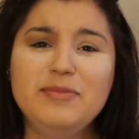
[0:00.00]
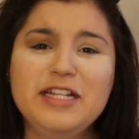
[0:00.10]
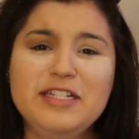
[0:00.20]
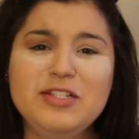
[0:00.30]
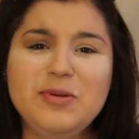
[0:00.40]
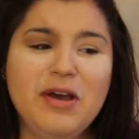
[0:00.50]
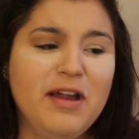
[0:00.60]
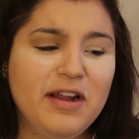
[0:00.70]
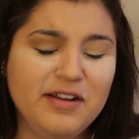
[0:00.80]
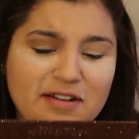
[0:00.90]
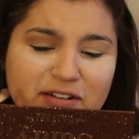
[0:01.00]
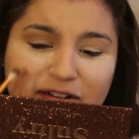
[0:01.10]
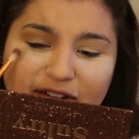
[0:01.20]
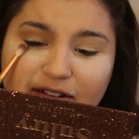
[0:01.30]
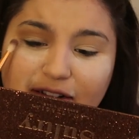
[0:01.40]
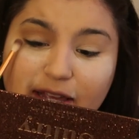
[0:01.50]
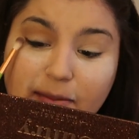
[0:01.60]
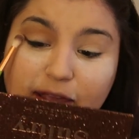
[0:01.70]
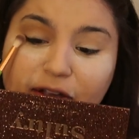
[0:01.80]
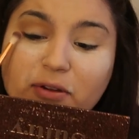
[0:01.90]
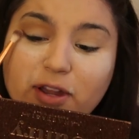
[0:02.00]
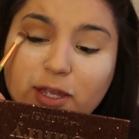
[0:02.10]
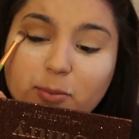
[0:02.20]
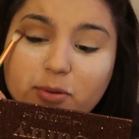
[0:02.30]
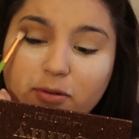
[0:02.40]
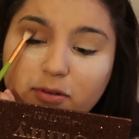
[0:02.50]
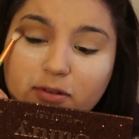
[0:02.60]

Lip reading: Blend it too hard. Give me a cramp.